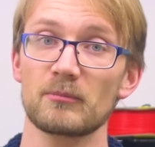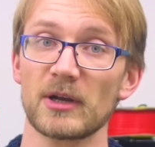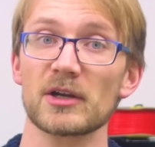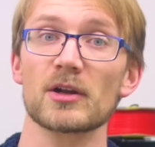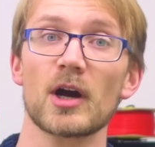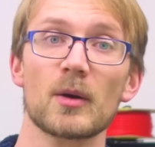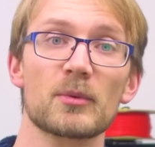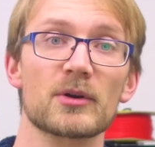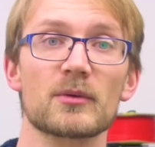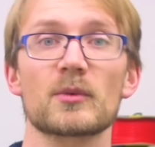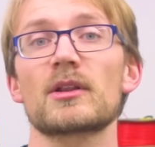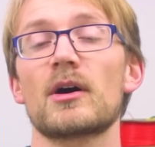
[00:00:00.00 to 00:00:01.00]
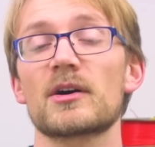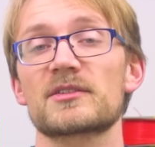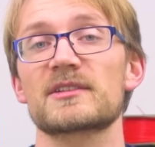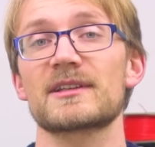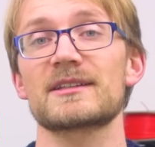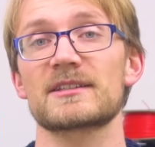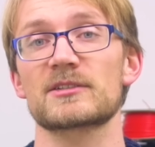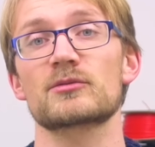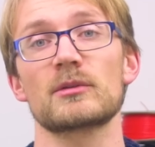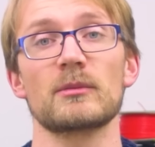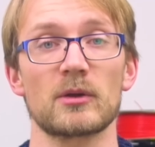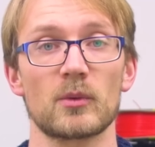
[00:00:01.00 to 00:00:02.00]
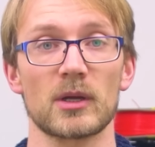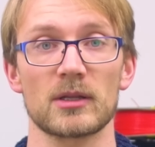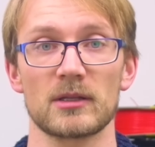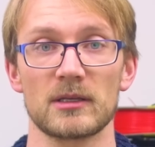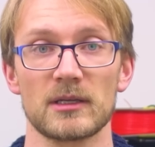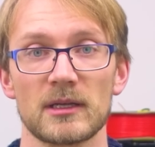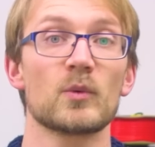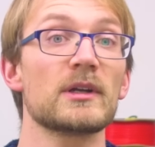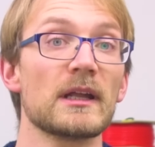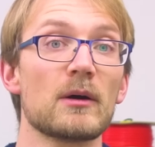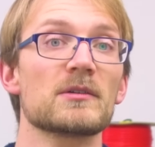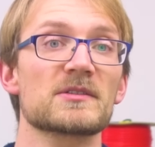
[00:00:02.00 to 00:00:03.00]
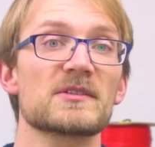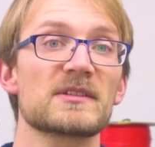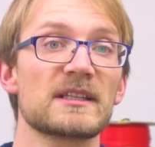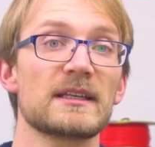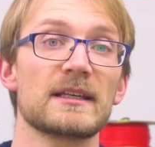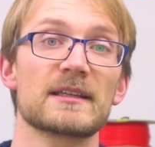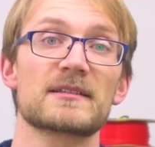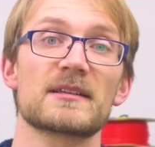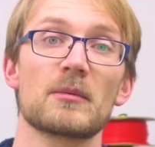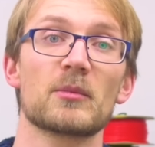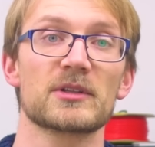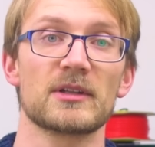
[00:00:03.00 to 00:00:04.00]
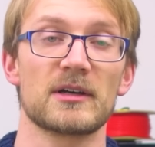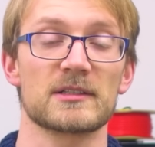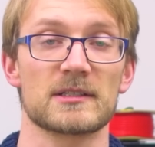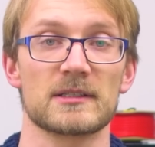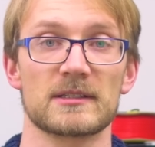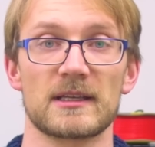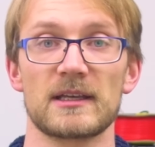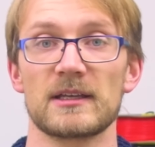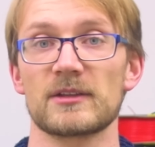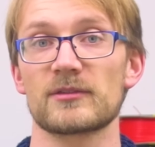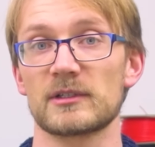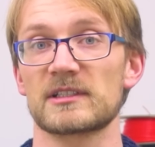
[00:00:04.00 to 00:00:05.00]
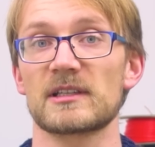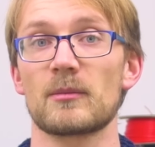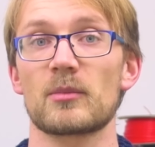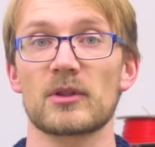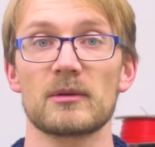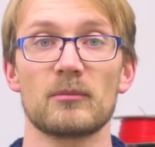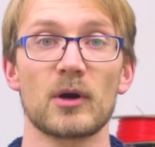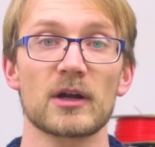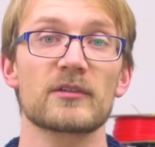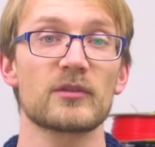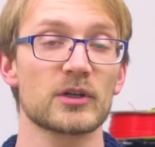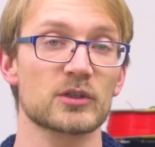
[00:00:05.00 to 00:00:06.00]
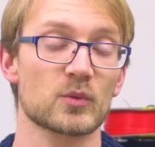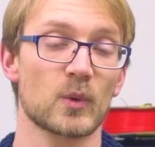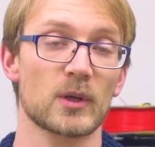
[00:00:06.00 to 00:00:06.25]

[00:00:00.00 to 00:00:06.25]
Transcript: Bare copper will oxidize extremely quickly. We're now also seeing assembled nozzles, as for example the Markforged